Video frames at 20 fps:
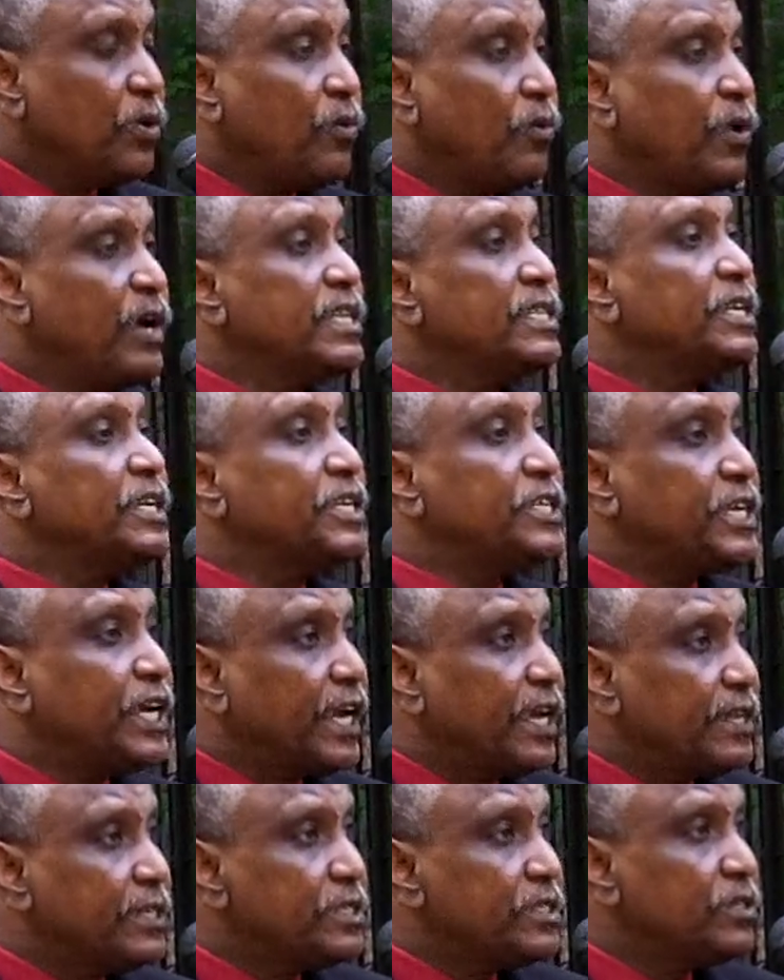when the
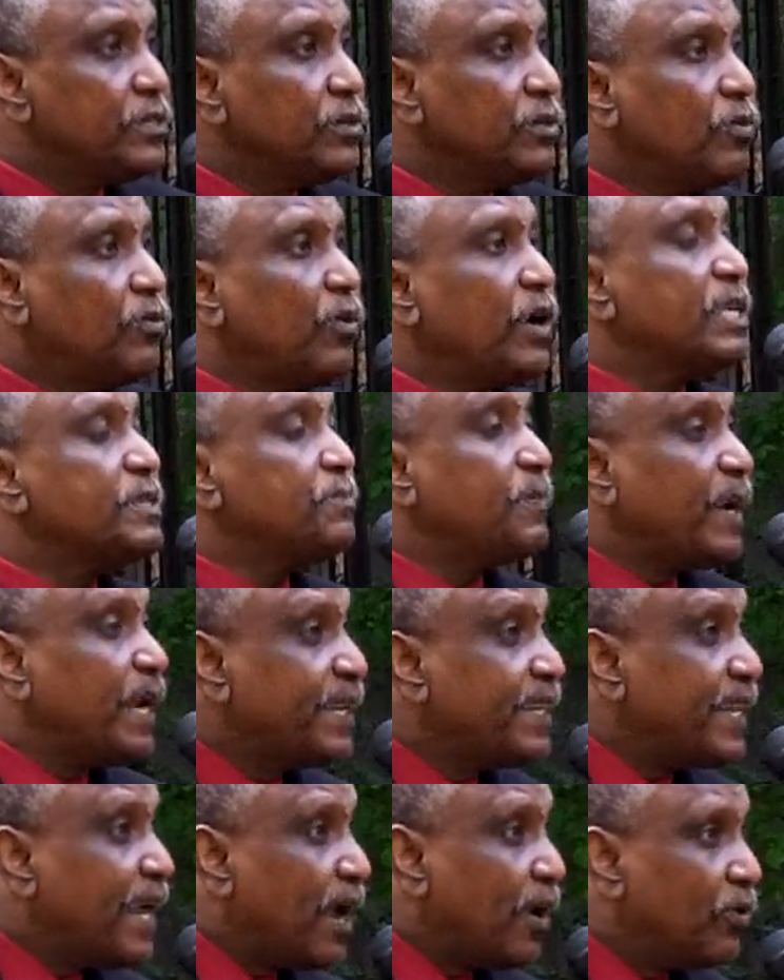church was
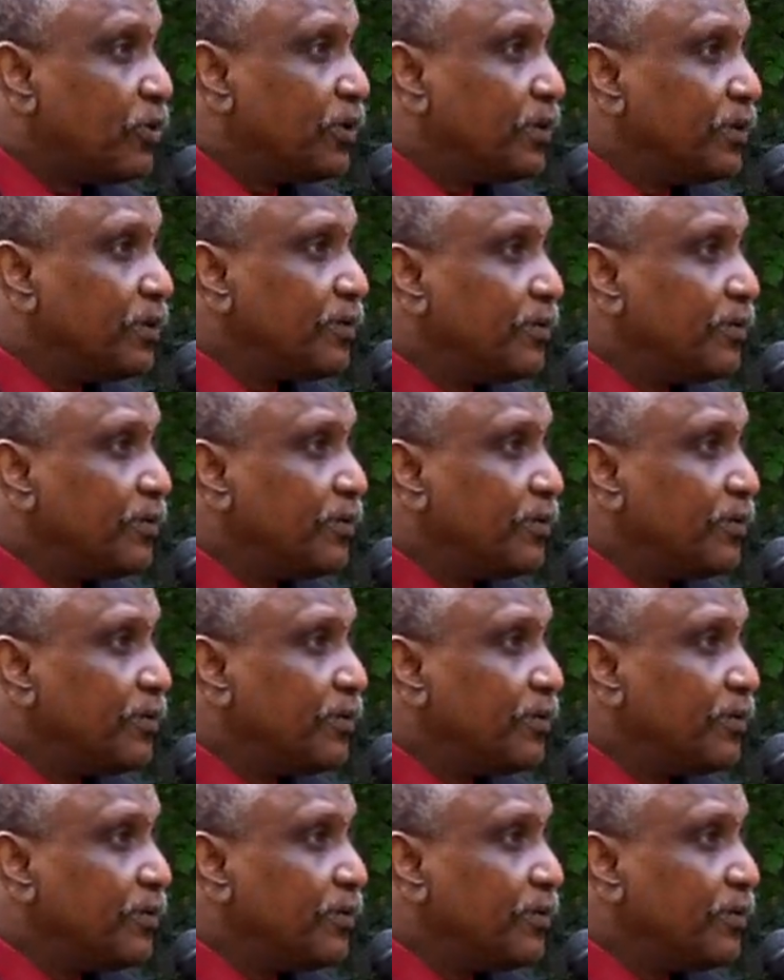burned down.